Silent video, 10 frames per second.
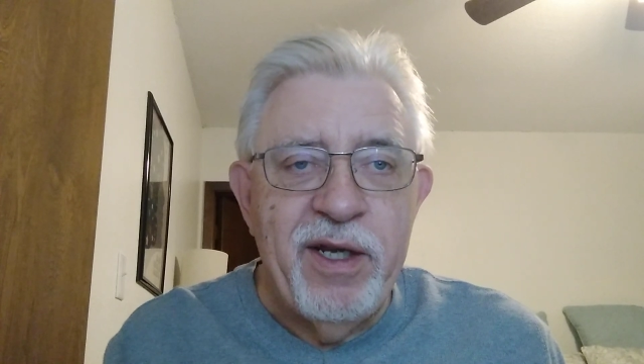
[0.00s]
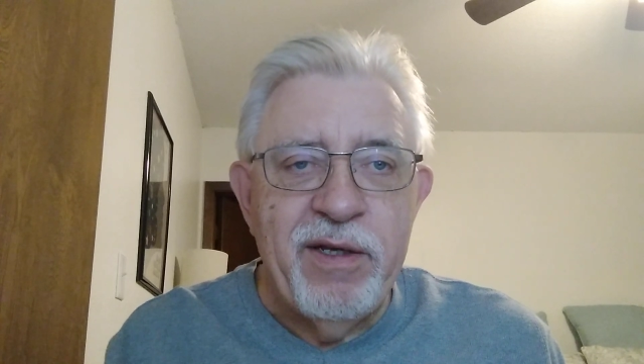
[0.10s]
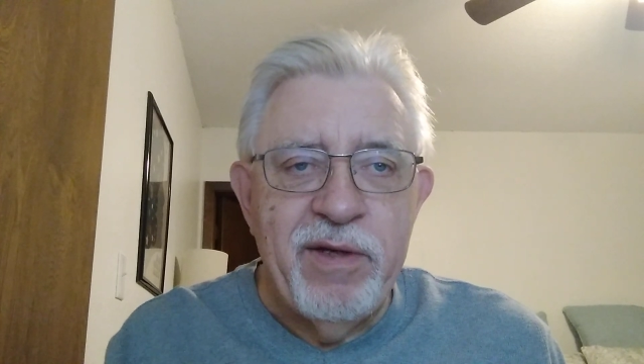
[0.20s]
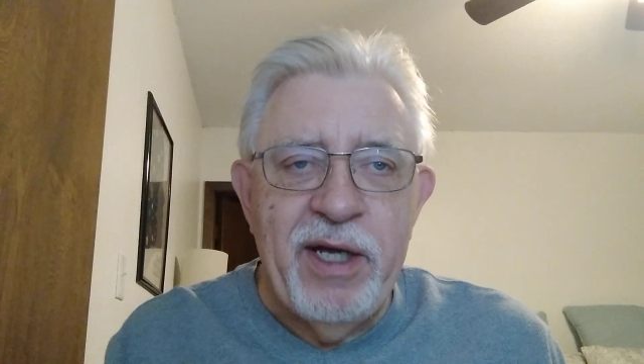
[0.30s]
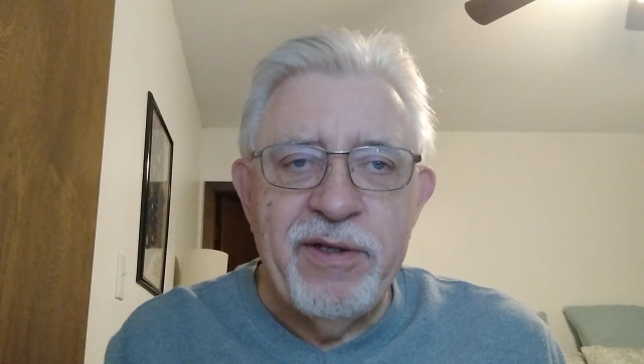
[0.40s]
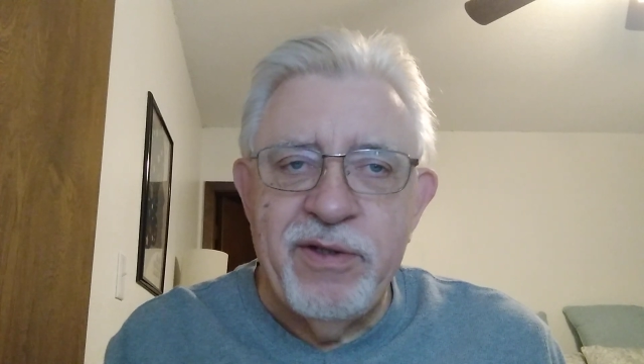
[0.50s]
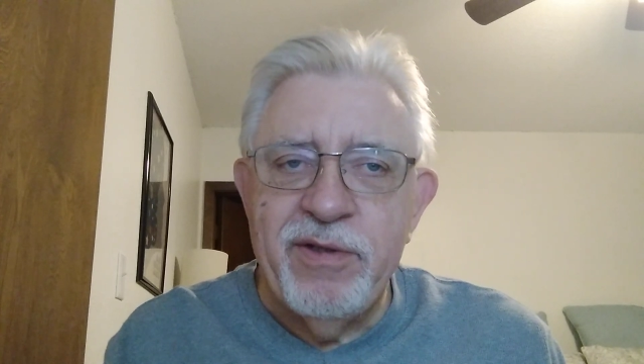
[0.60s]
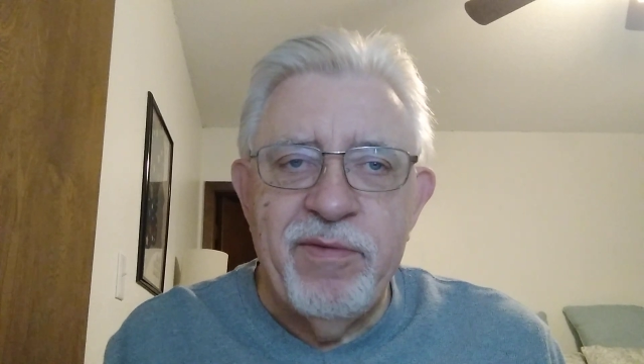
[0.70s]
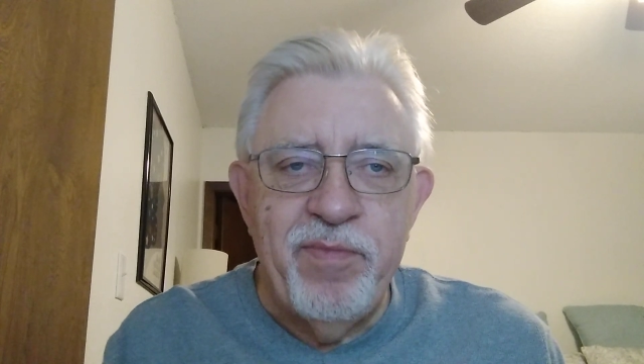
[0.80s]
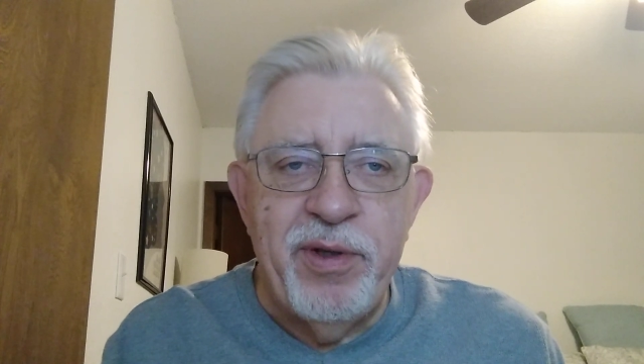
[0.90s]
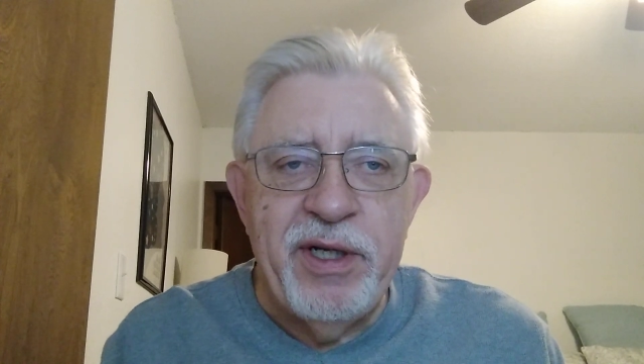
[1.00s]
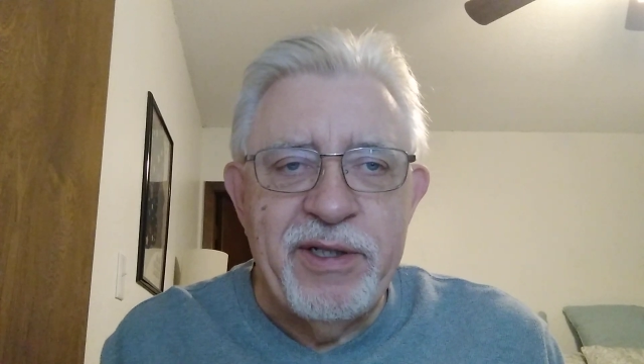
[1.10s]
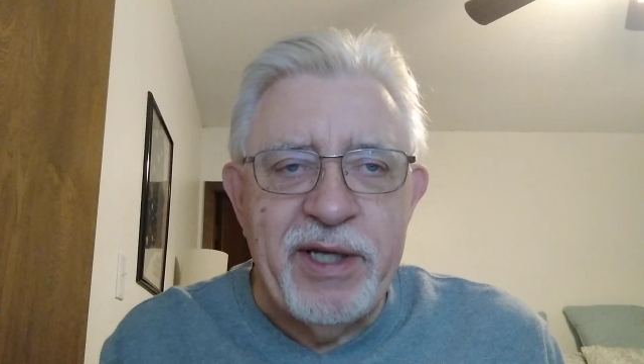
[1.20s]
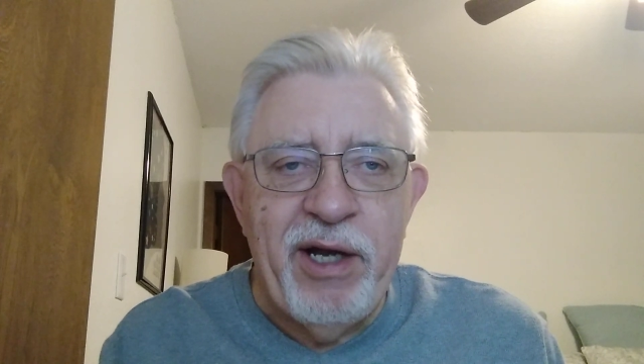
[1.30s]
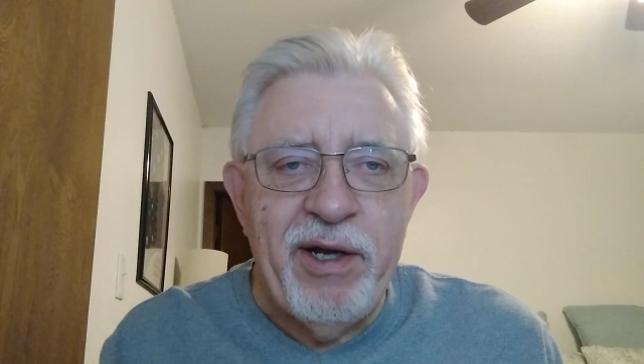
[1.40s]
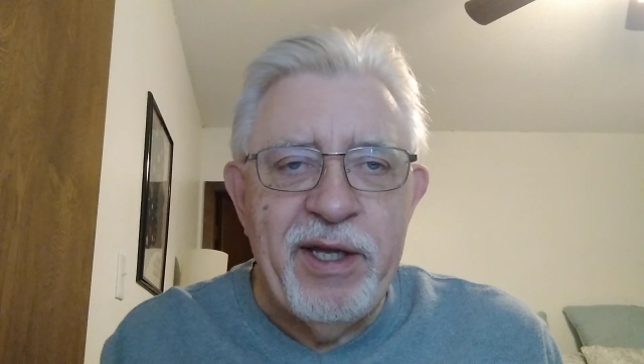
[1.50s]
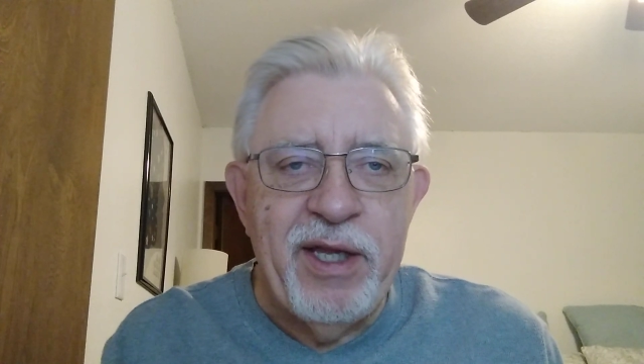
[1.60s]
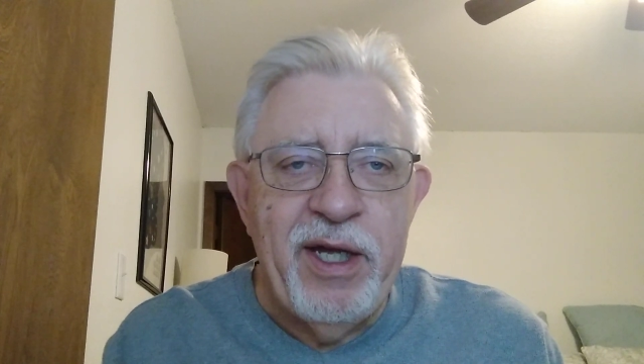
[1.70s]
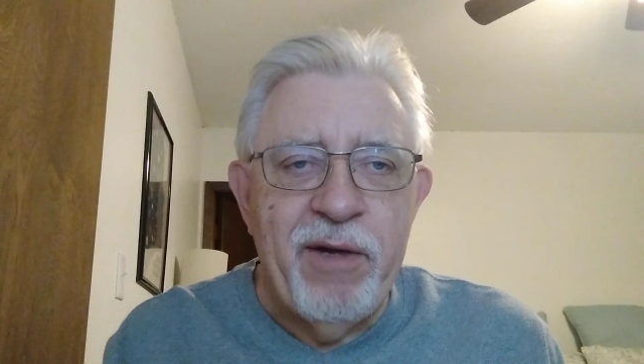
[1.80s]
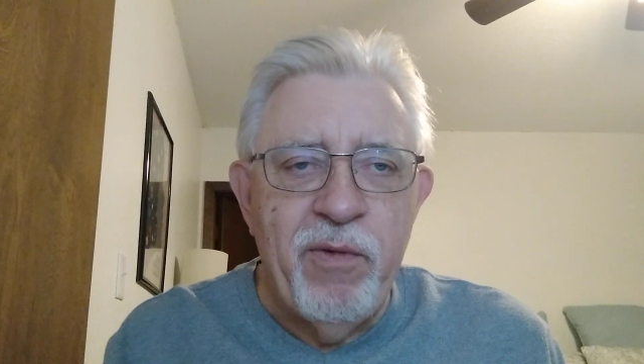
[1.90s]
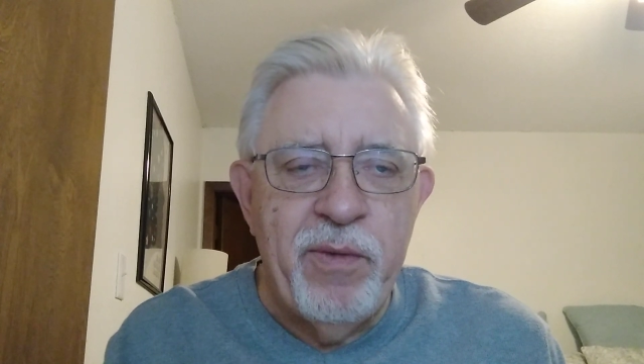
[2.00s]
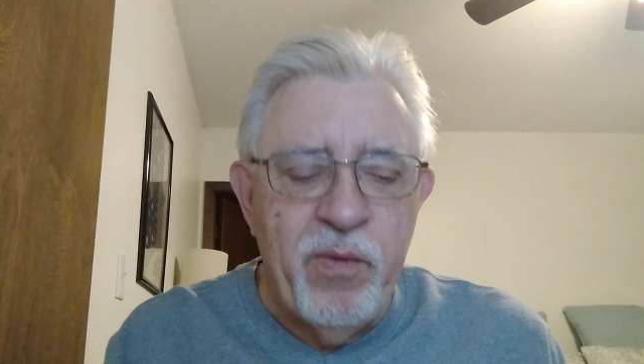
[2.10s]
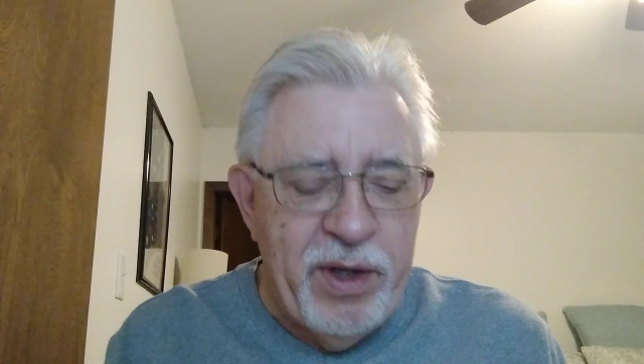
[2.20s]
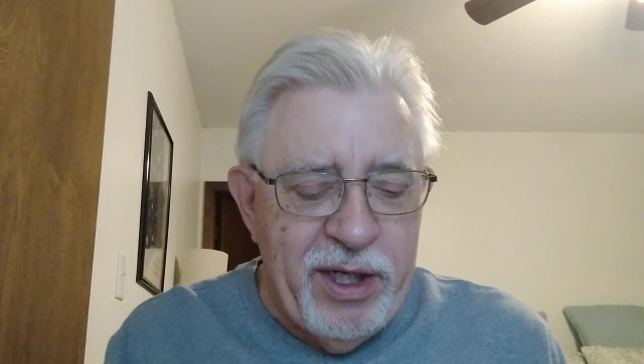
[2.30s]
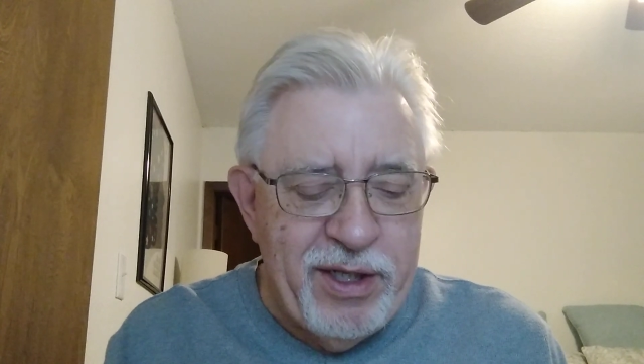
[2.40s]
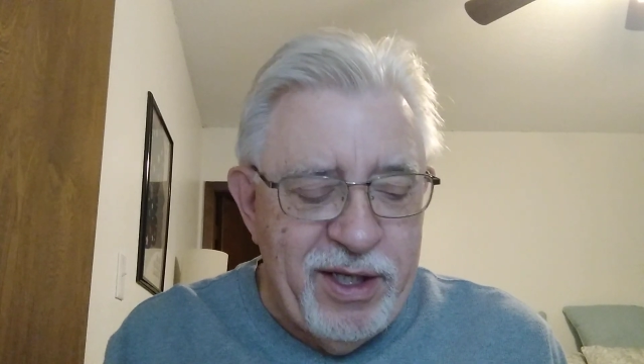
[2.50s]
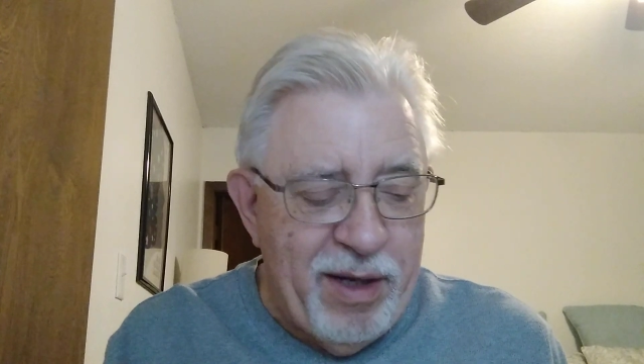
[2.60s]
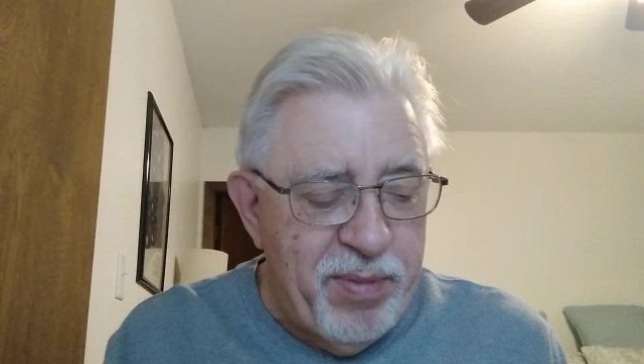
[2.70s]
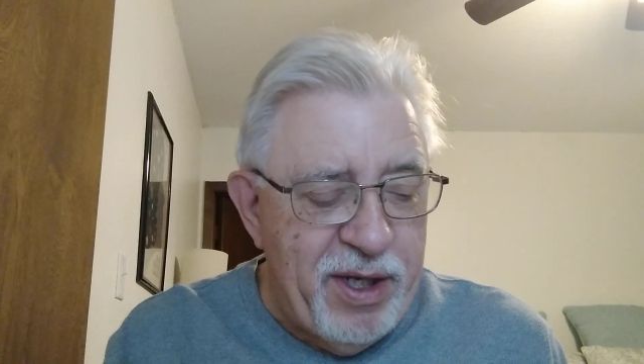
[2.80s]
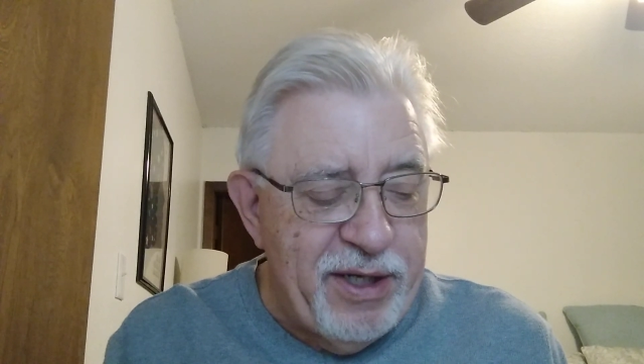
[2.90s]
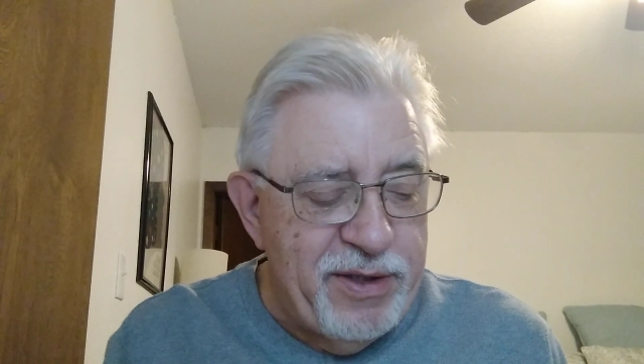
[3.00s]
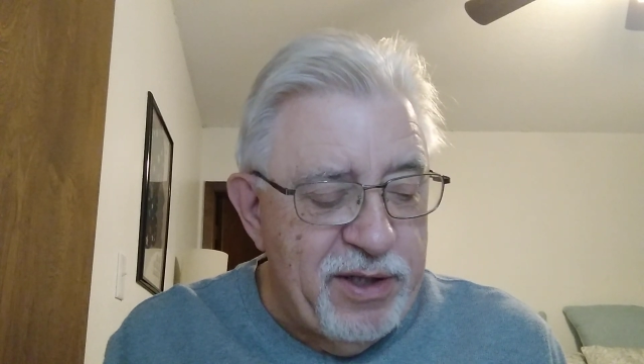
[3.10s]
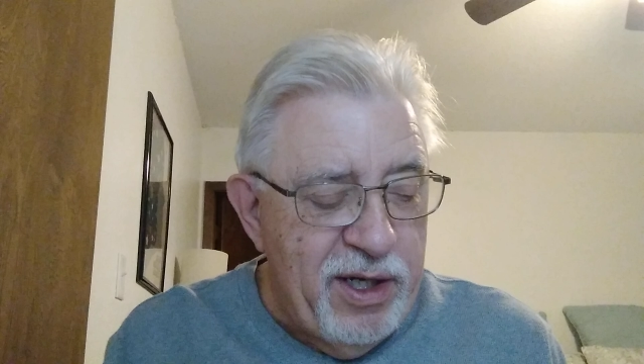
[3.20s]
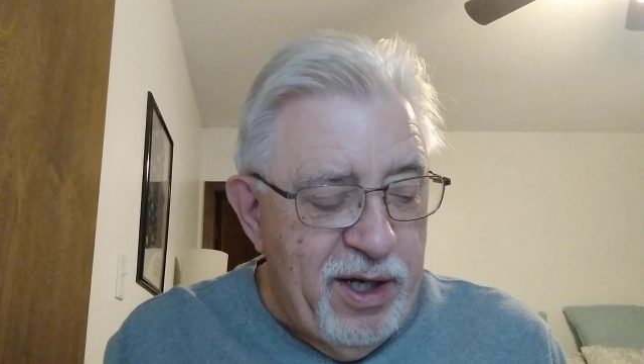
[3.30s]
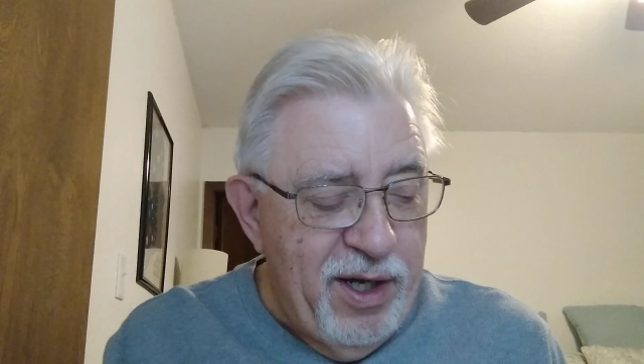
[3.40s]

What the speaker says: And that's pretty a scary thing when we get to that place.